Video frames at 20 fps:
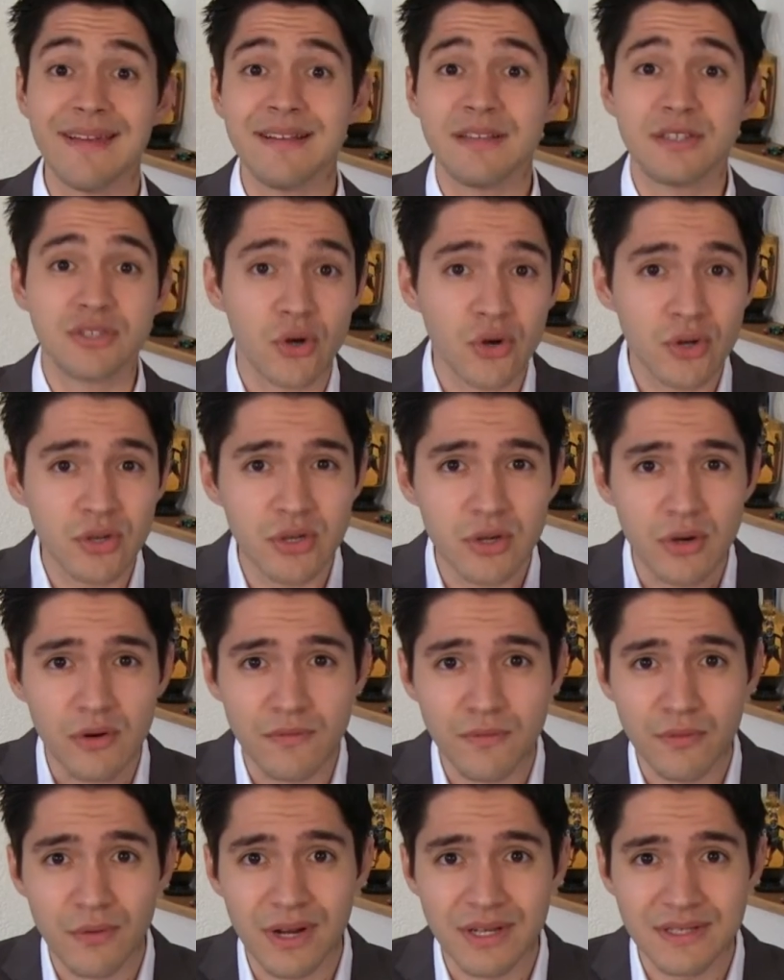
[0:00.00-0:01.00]
In Tokyo,
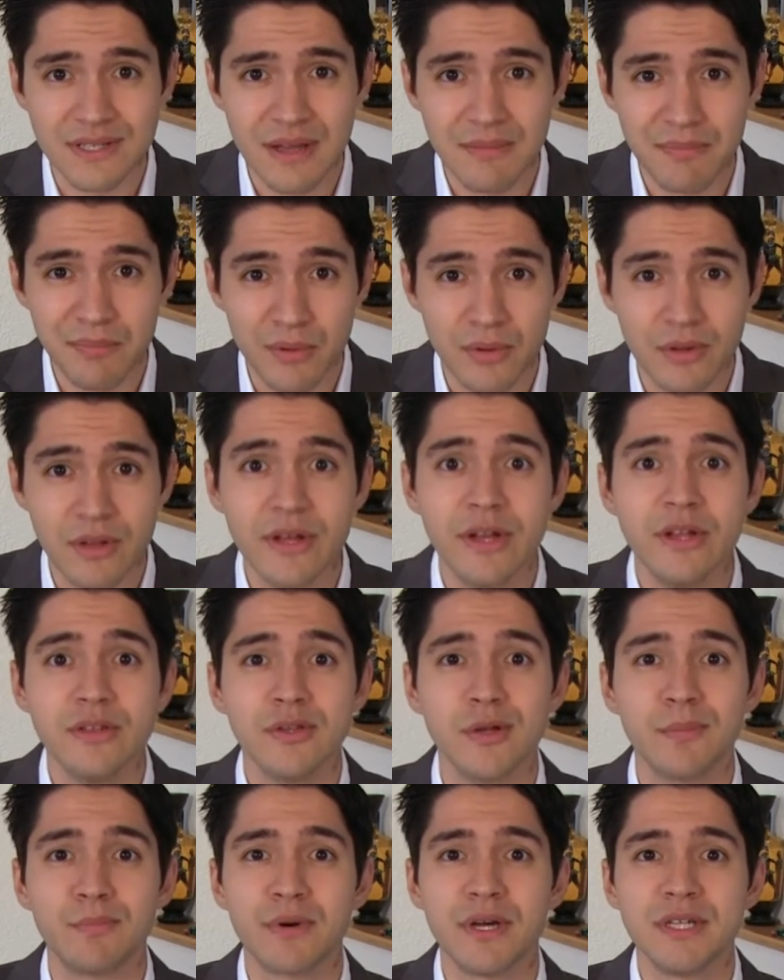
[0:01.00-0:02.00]
for example,
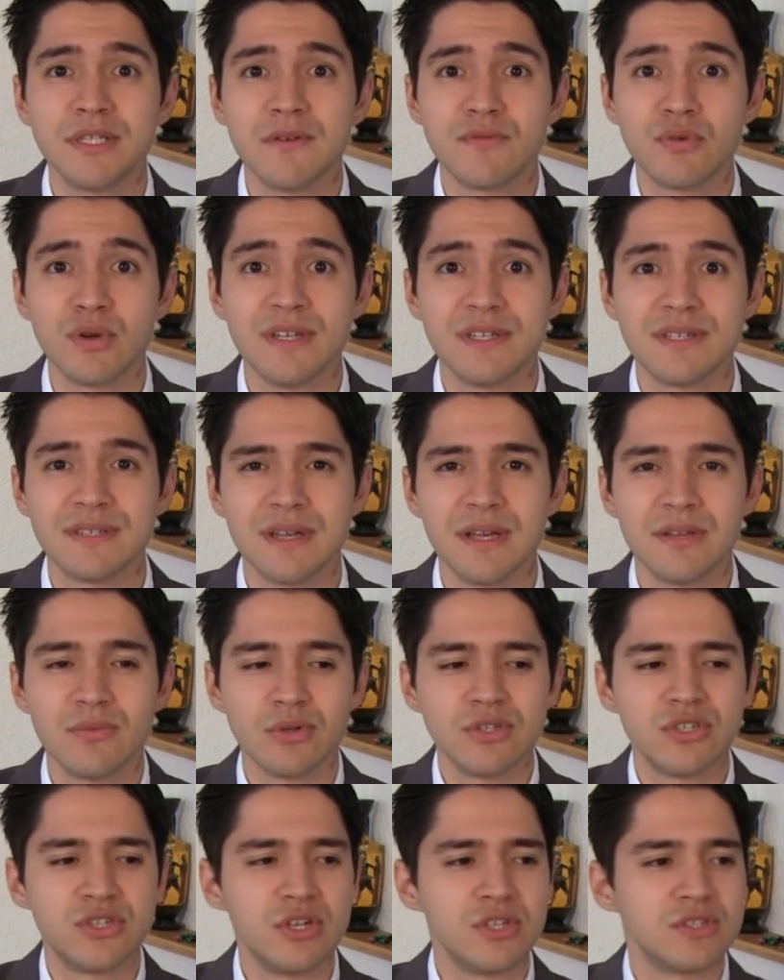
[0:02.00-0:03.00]
the price of real estate
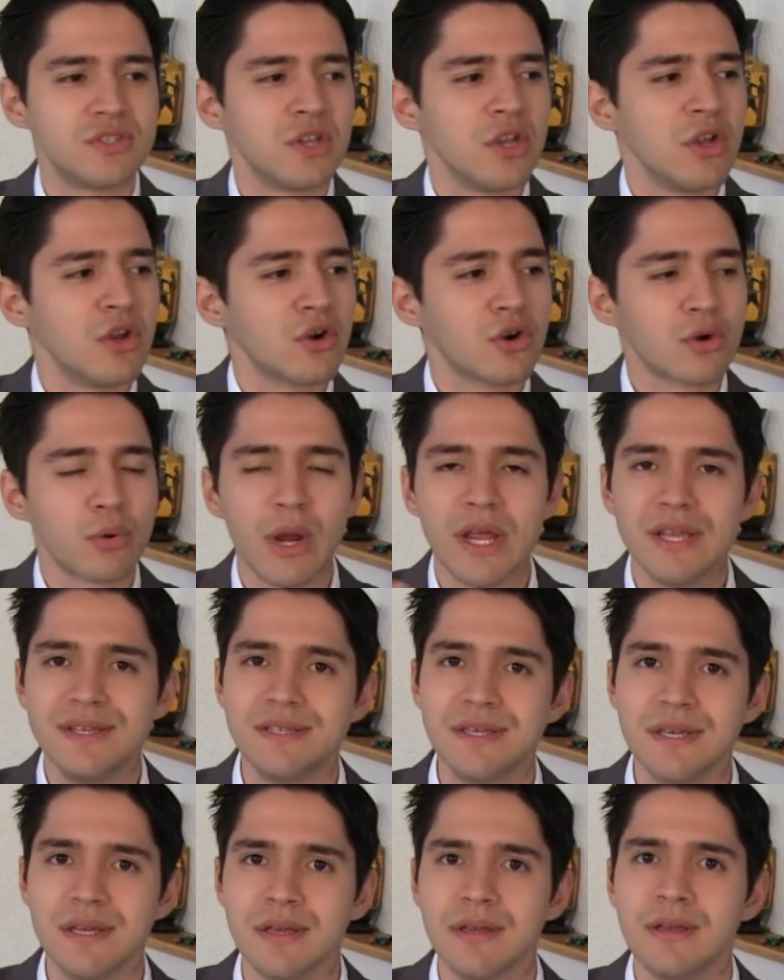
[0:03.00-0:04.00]
was just
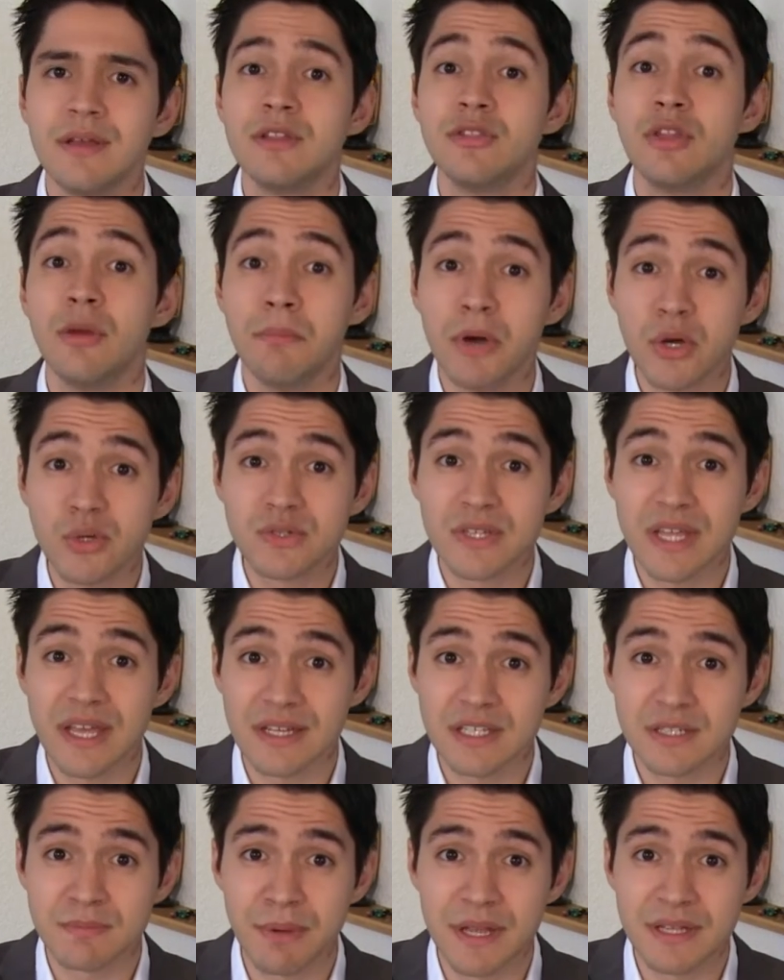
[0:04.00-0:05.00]
crazy, the most
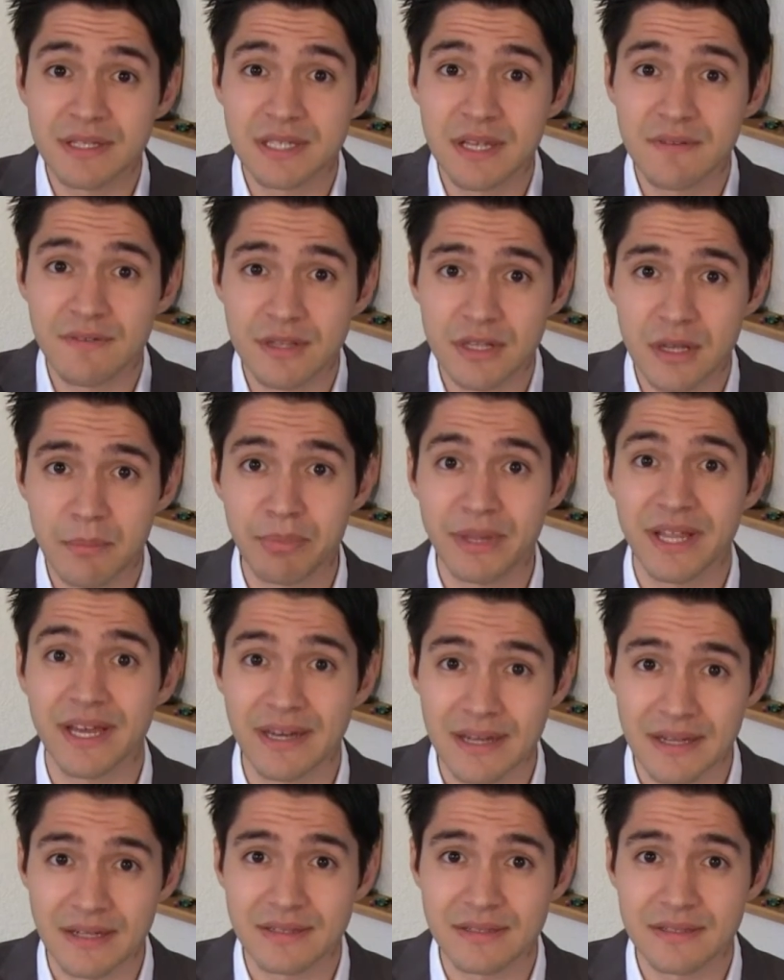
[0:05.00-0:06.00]
expensive on the
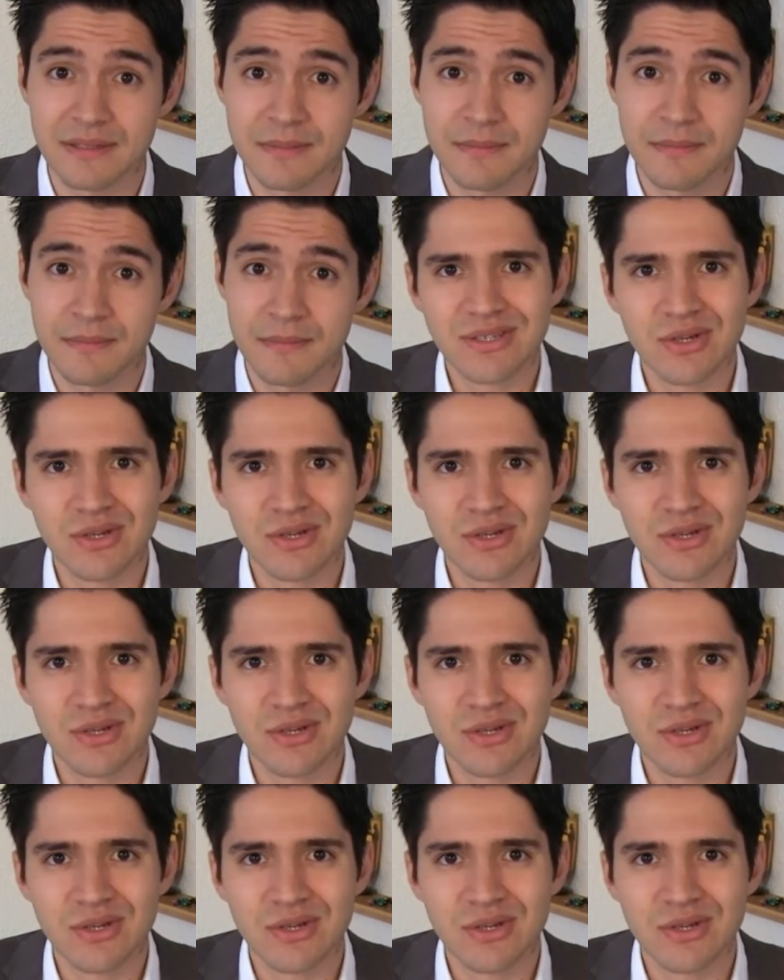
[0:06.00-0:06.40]
planet.